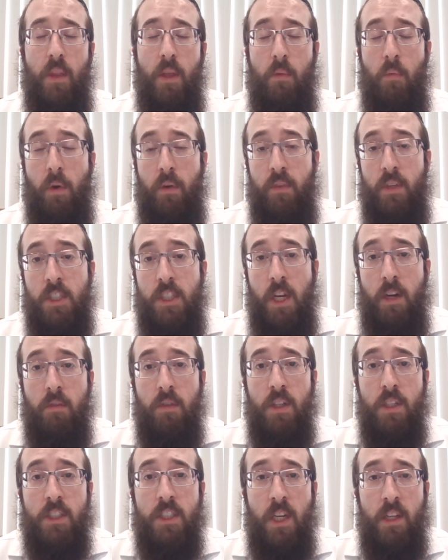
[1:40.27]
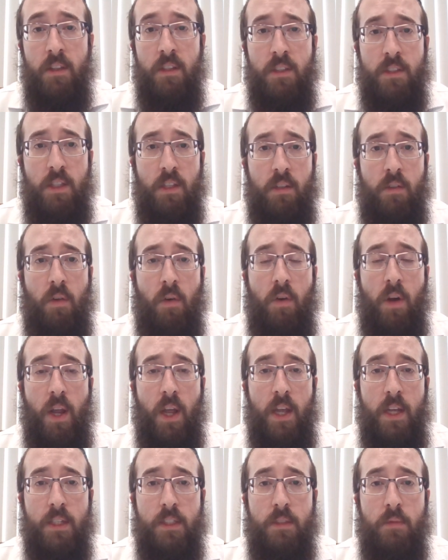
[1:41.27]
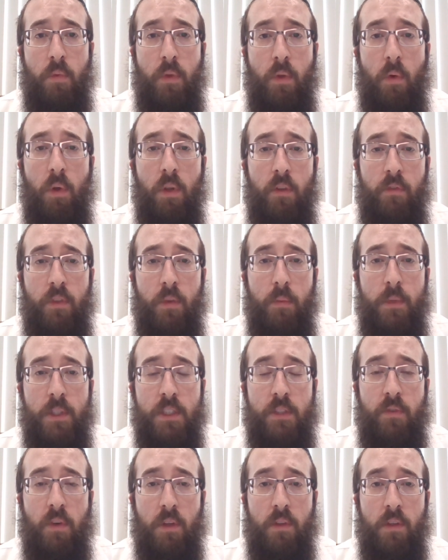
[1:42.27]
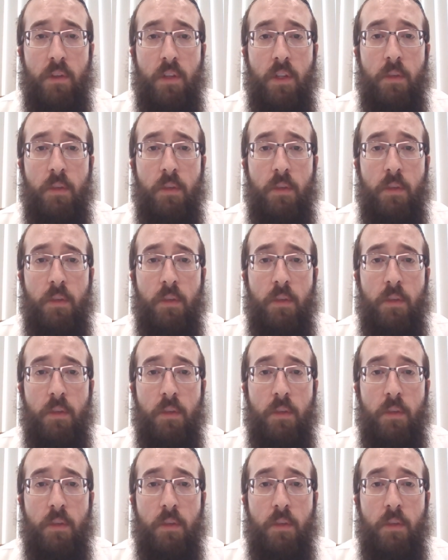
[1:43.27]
one of the general agendas that the Torah has with all of the mitzvot,